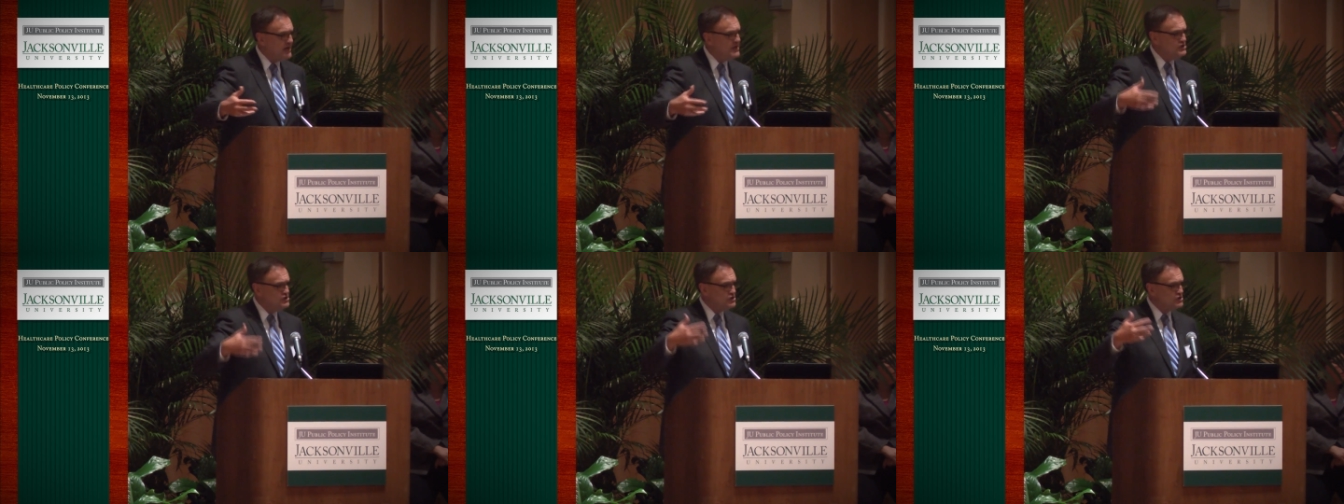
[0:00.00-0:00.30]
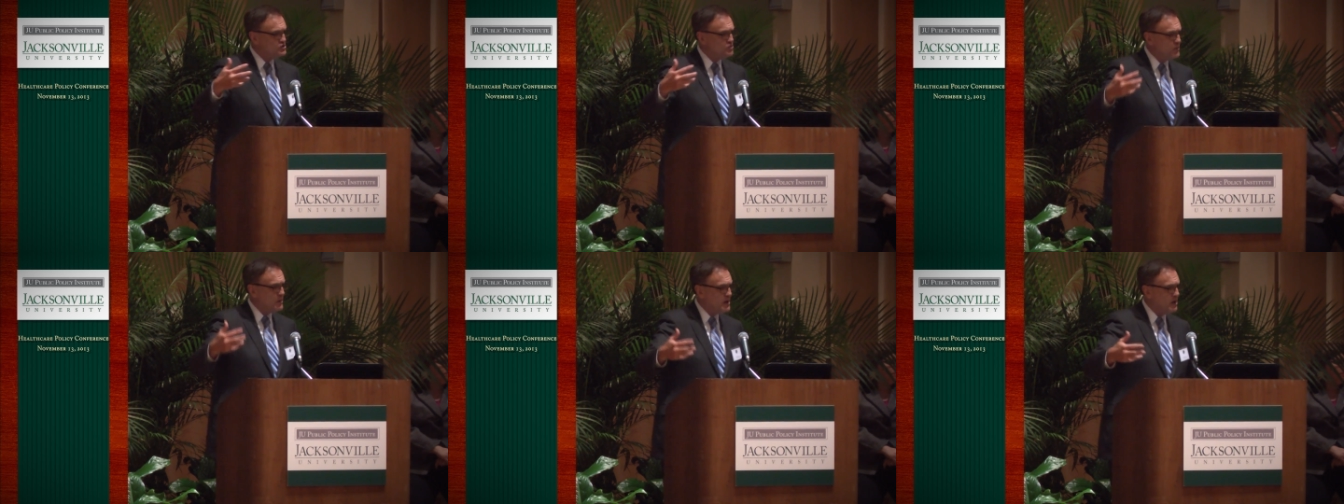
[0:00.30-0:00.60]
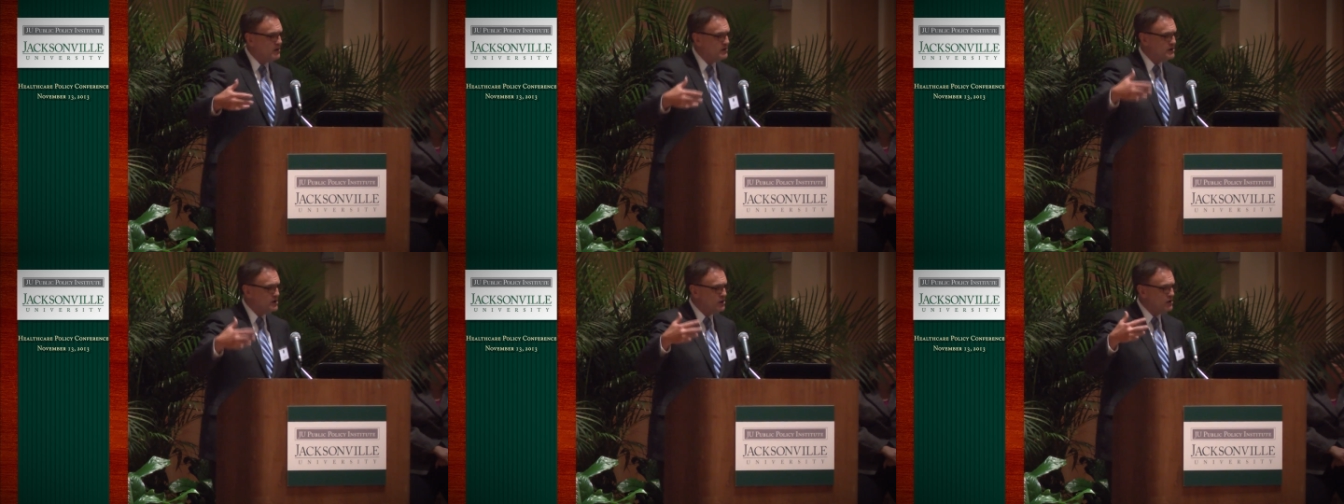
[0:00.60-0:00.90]
ages. We
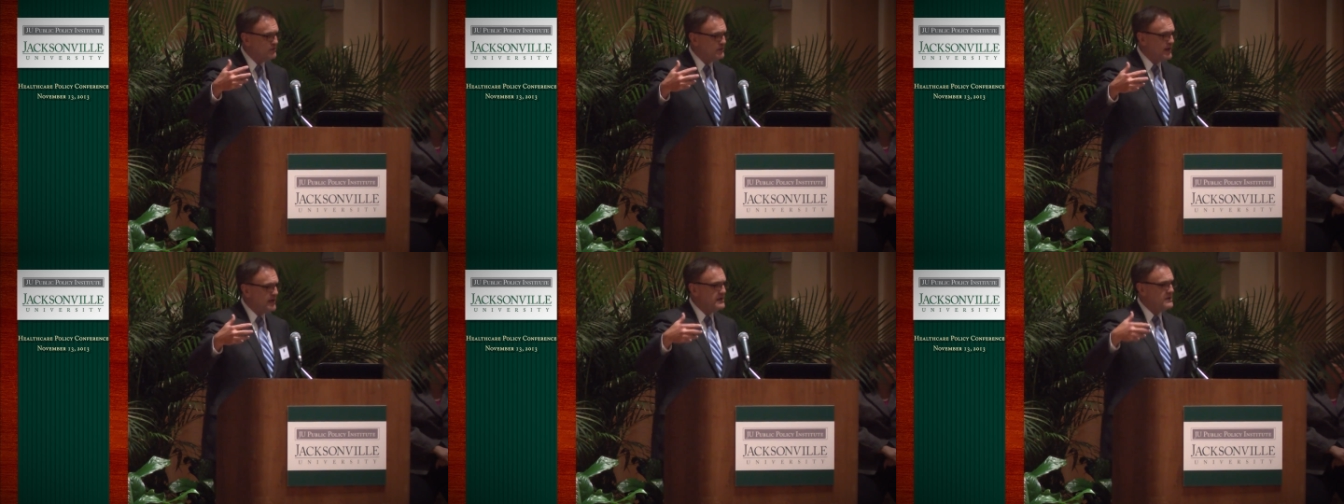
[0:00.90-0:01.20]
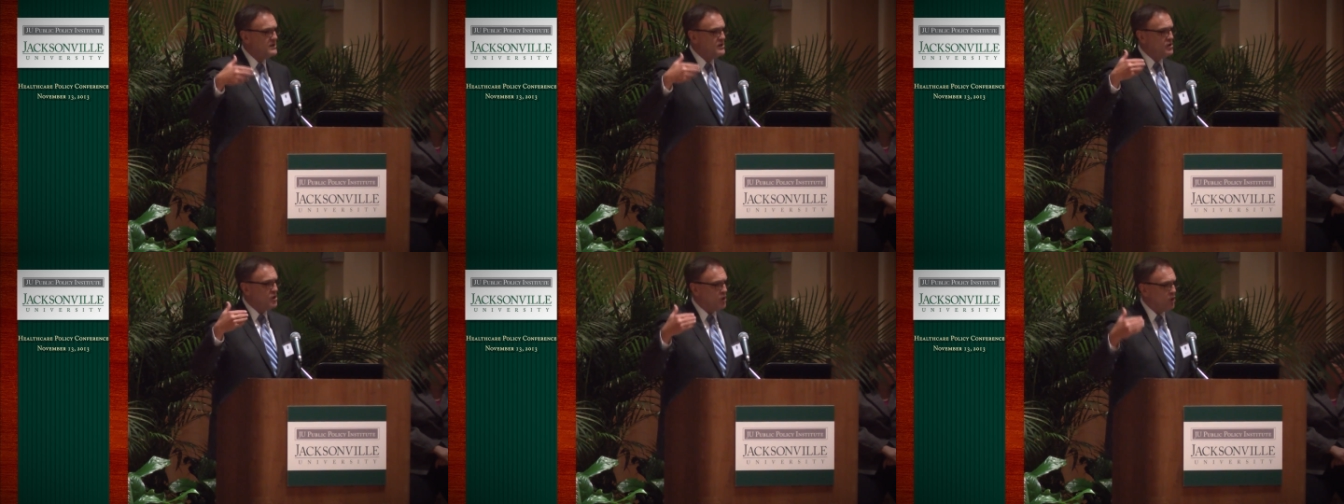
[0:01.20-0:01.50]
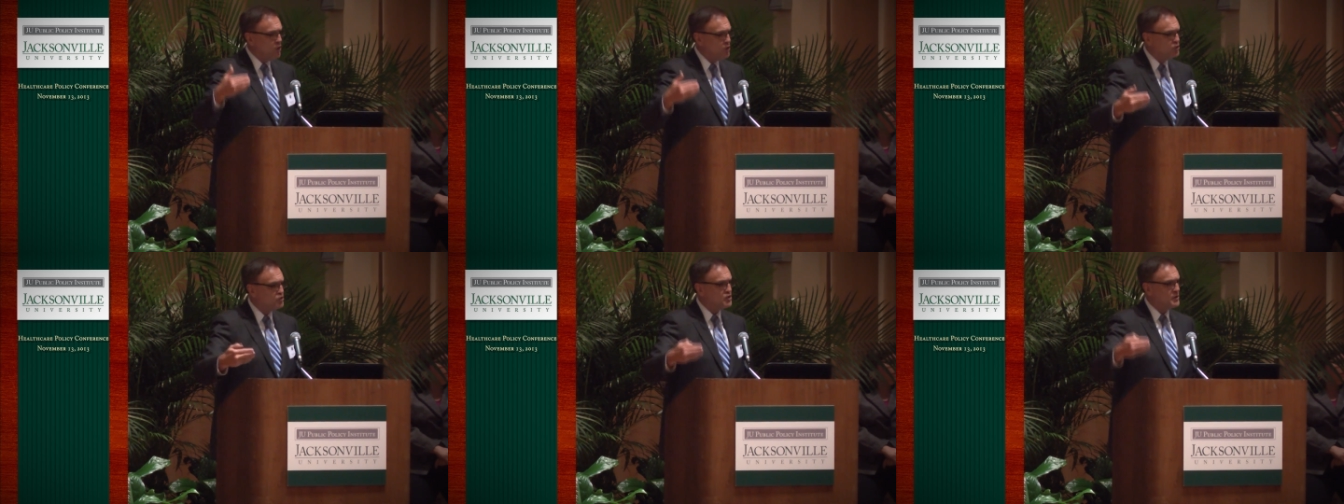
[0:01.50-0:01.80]
all know that
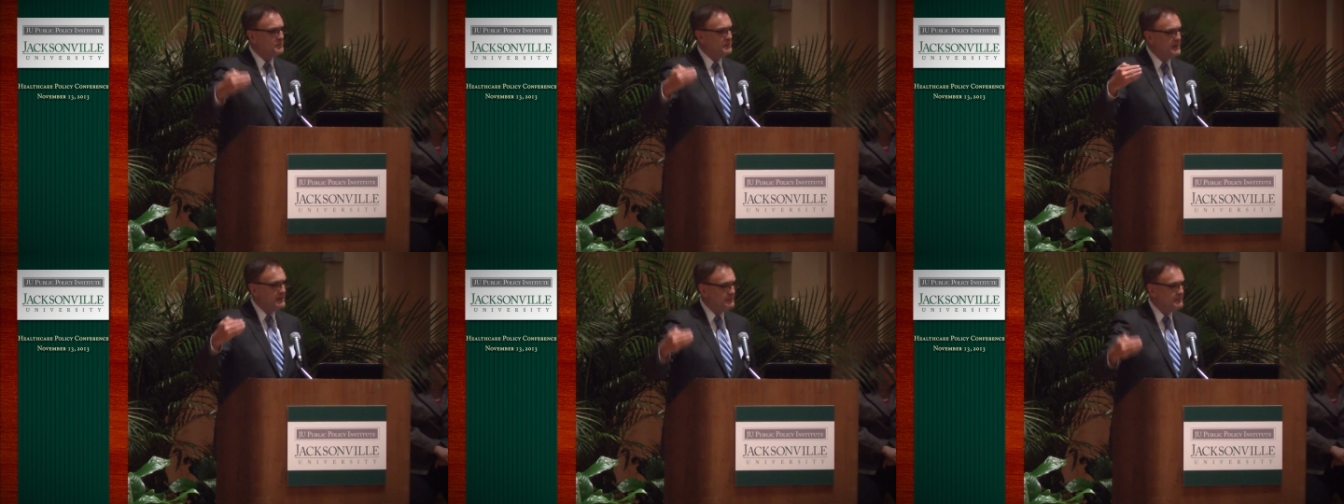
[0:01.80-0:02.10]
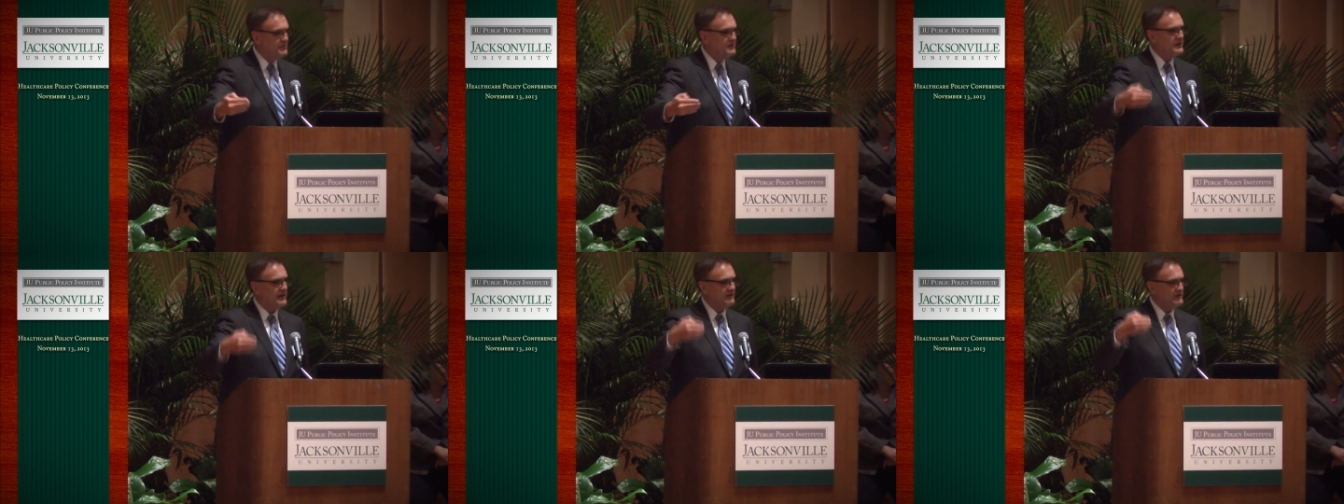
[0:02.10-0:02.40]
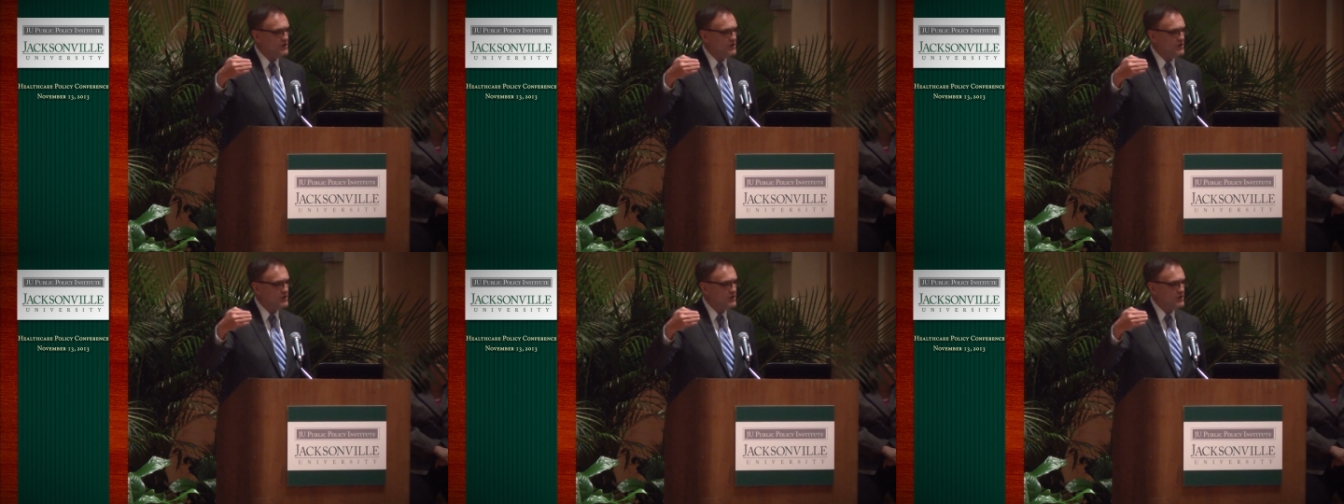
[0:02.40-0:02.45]
older people,